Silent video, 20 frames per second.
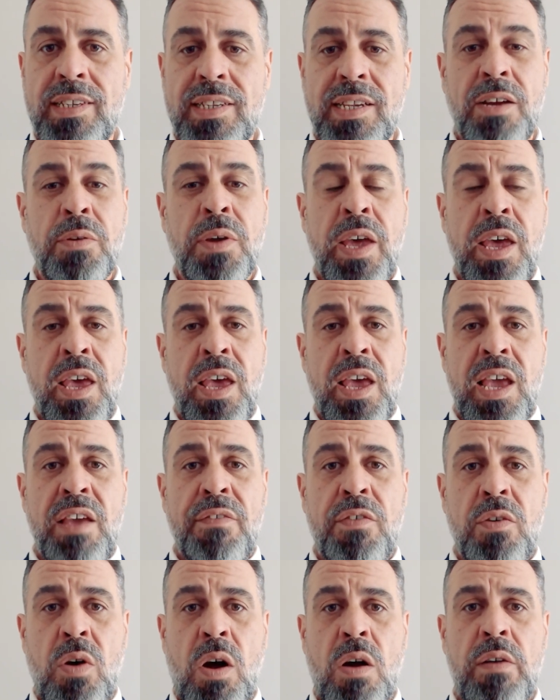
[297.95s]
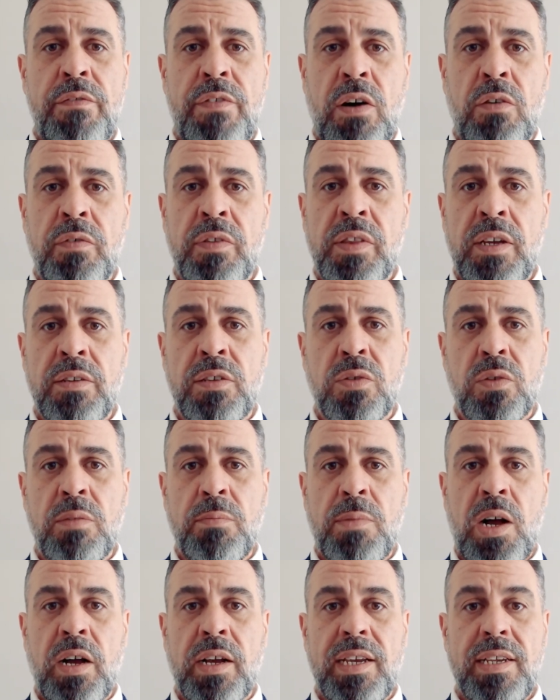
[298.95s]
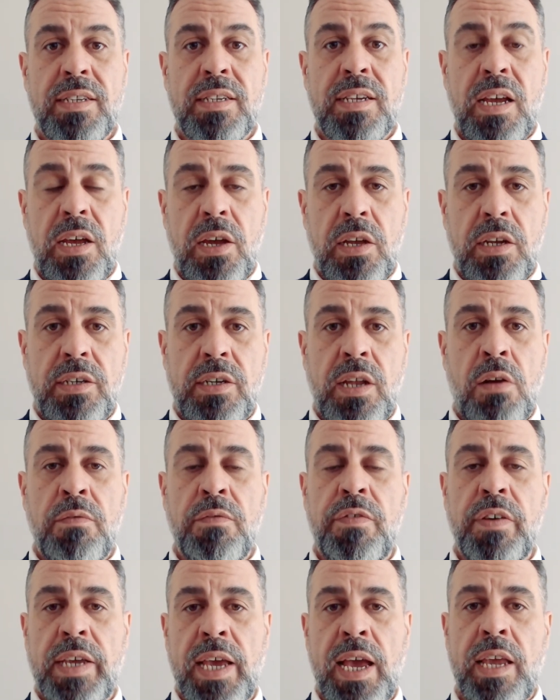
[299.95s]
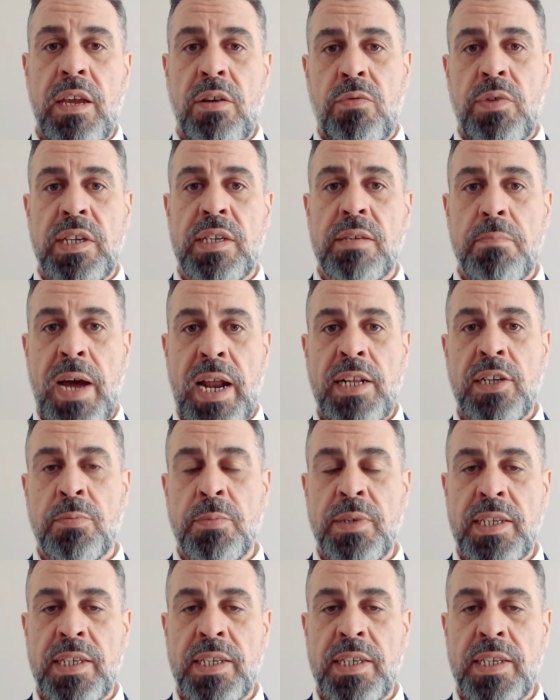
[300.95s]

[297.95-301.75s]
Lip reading: So if you are involved in those sort of markets, don't forget your risk management